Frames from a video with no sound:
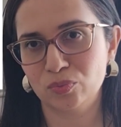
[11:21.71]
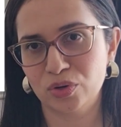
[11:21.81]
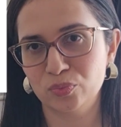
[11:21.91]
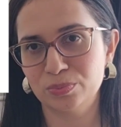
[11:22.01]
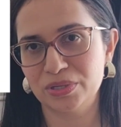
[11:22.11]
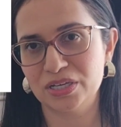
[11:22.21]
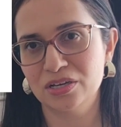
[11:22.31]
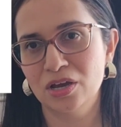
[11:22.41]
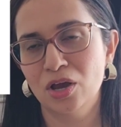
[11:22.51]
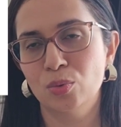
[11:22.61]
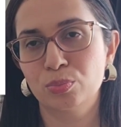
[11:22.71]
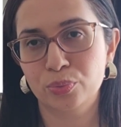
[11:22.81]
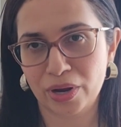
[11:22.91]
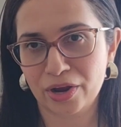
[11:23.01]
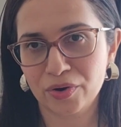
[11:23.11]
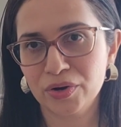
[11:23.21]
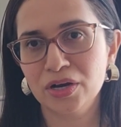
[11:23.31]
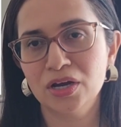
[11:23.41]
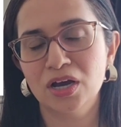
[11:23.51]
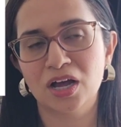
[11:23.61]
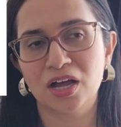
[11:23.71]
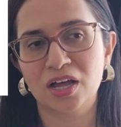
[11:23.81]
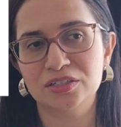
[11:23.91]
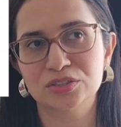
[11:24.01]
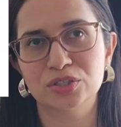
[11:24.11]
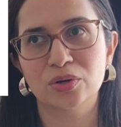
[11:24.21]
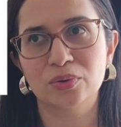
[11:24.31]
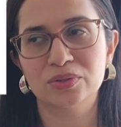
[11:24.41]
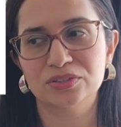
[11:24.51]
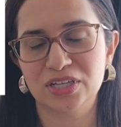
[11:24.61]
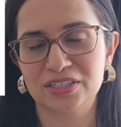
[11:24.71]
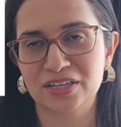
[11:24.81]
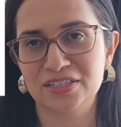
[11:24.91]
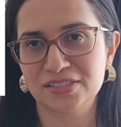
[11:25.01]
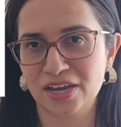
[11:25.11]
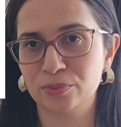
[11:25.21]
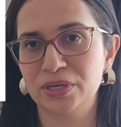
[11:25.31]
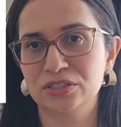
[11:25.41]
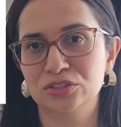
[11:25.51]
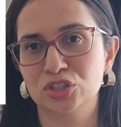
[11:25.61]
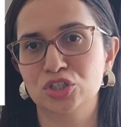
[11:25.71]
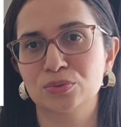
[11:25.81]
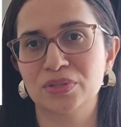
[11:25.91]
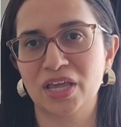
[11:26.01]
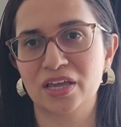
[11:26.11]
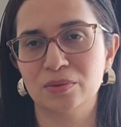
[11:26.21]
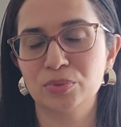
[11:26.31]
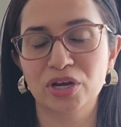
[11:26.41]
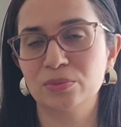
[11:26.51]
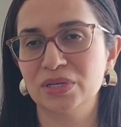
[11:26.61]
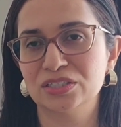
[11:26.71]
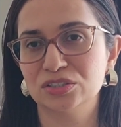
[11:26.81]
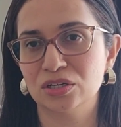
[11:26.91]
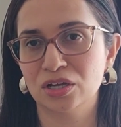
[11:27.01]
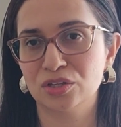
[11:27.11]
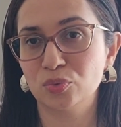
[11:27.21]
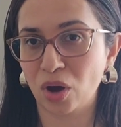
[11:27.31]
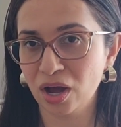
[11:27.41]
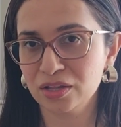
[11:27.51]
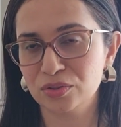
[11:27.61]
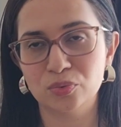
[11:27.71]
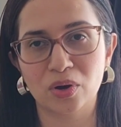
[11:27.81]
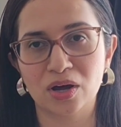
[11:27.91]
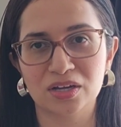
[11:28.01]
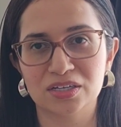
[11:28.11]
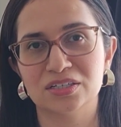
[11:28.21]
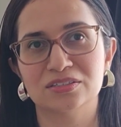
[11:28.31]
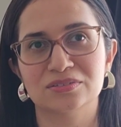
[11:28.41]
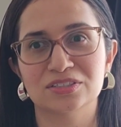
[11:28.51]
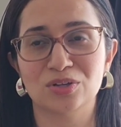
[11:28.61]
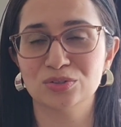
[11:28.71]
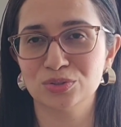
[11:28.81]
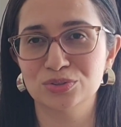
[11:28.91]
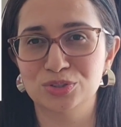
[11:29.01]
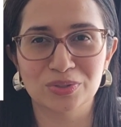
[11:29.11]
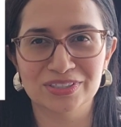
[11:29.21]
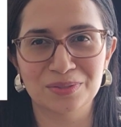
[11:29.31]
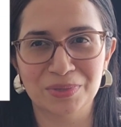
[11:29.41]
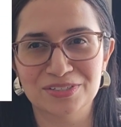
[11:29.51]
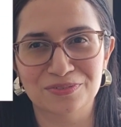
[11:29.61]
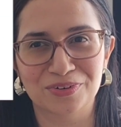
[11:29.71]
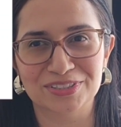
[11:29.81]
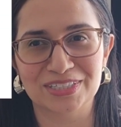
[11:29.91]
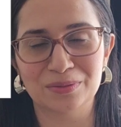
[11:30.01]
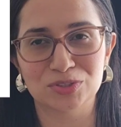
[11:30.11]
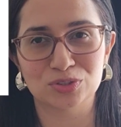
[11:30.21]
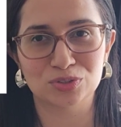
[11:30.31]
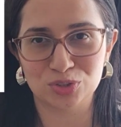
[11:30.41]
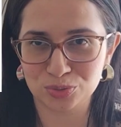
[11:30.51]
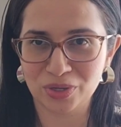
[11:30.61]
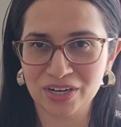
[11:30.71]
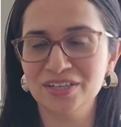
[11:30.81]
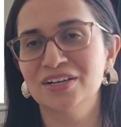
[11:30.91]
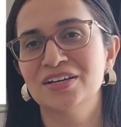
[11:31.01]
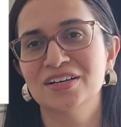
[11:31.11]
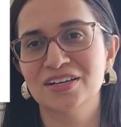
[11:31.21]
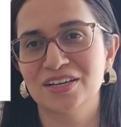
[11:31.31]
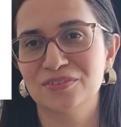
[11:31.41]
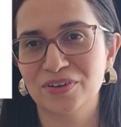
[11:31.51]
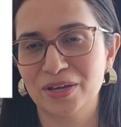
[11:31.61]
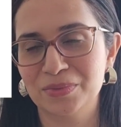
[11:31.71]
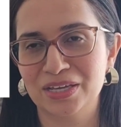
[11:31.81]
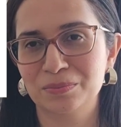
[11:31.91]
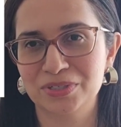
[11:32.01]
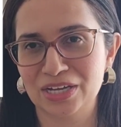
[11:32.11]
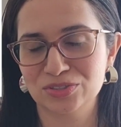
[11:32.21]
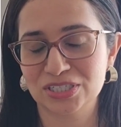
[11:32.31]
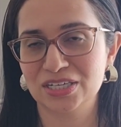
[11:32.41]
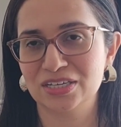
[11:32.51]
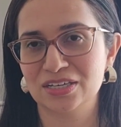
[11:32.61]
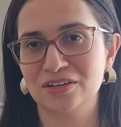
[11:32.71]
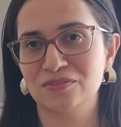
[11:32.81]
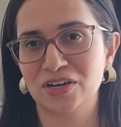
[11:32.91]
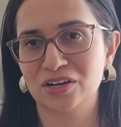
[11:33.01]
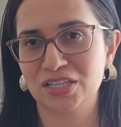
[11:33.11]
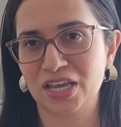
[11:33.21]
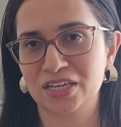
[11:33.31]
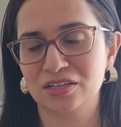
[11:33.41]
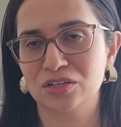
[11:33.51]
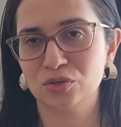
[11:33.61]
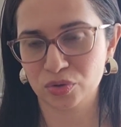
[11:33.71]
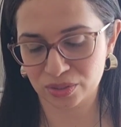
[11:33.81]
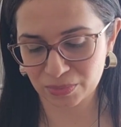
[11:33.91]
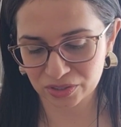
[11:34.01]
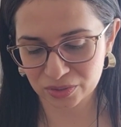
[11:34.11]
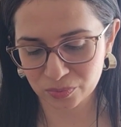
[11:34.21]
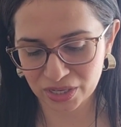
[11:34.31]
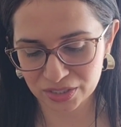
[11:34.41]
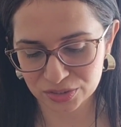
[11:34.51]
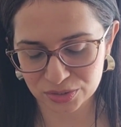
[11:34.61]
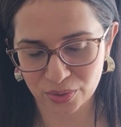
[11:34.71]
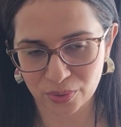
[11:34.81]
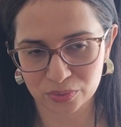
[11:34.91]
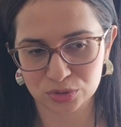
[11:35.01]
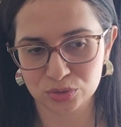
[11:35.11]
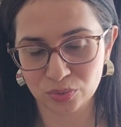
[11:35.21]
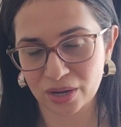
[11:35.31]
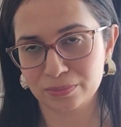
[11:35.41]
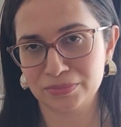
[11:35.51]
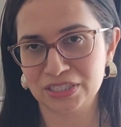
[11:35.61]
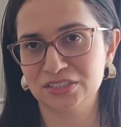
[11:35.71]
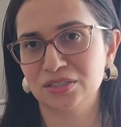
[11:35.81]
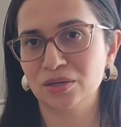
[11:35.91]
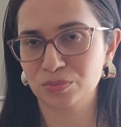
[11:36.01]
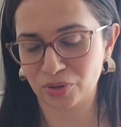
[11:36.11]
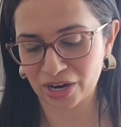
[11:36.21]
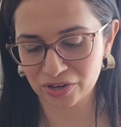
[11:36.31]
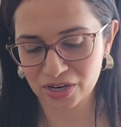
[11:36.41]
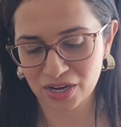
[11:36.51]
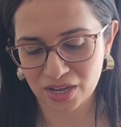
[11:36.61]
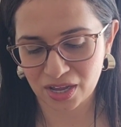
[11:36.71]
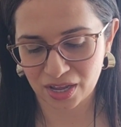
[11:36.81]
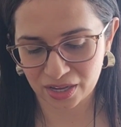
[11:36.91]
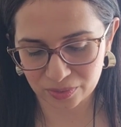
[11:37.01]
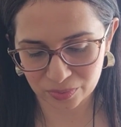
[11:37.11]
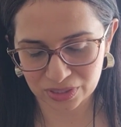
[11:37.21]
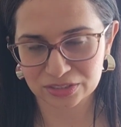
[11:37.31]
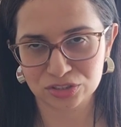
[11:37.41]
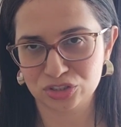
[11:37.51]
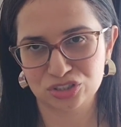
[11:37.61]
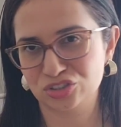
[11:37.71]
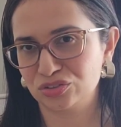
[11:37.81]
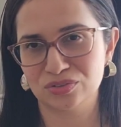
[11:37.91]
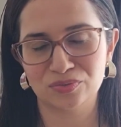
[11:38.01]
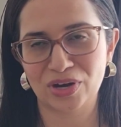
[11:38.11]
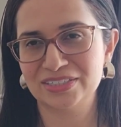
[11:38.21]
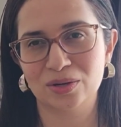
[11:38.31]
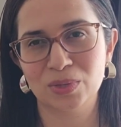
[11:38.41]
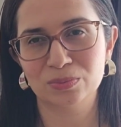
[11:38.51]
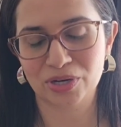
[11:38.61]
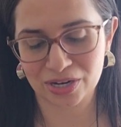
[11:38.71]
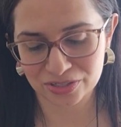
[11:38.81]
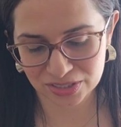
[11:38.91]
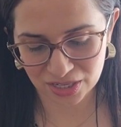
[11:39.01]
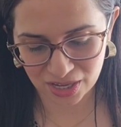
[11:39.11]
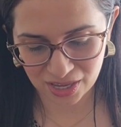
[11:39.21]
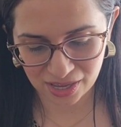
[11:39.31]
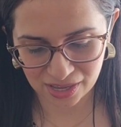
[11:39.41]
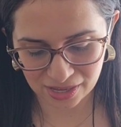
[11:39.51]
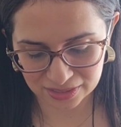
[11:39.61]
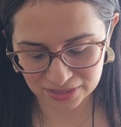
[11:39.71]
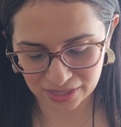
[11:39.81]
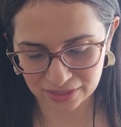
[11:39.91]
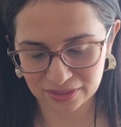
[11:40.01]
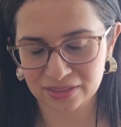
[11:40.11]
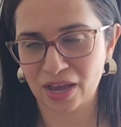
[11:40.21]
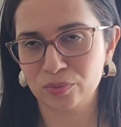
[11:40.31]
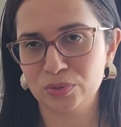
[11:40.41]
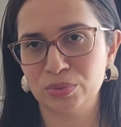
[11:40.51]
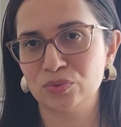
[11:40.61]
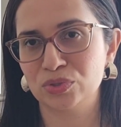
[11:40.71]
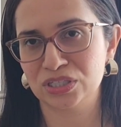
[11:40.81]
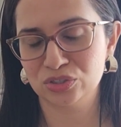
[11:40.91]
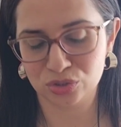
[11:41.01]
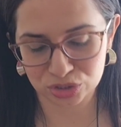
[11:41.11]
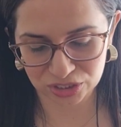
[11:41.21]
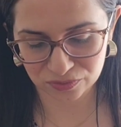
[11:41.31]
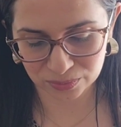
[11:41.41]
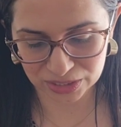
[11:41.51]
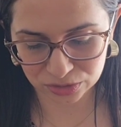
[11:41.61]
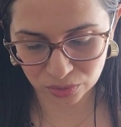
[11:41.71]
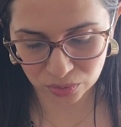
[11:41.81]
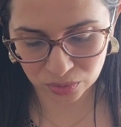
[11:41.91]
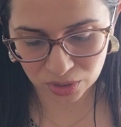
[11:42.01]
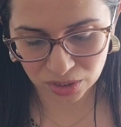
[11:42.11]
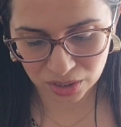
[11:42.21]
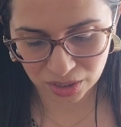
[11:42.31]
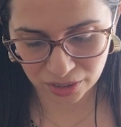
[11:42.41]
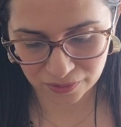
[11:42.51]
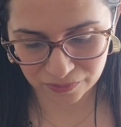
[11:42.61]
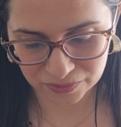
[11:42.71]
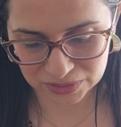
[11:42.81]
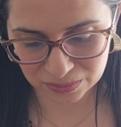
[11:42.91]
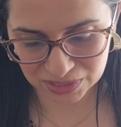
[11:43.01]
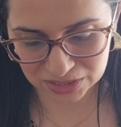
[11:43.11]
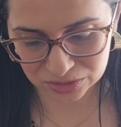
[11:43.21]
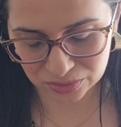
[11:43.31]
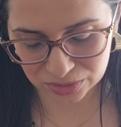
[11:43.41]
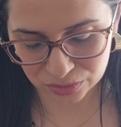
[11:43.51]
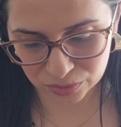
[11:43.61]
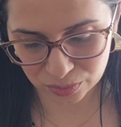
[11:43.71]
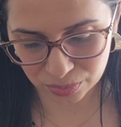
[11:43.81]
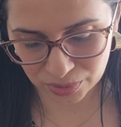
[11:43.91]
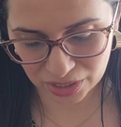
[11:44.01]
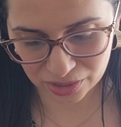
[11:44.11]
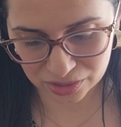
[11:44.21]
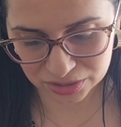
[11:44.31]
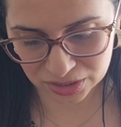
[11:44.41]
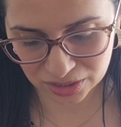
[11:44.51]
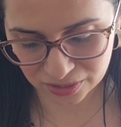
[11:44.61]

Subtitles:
One would be prayer. So there's like this Arabic term that prayer means dua. Dua is also Dua Lipa's first name, Dua, if I'm like pronouncing it in a very like North American way. So dua means prayer. I would like to just write down my prayers. And I think that that would be really nourishing for my soul. 15 minutes to include prayers.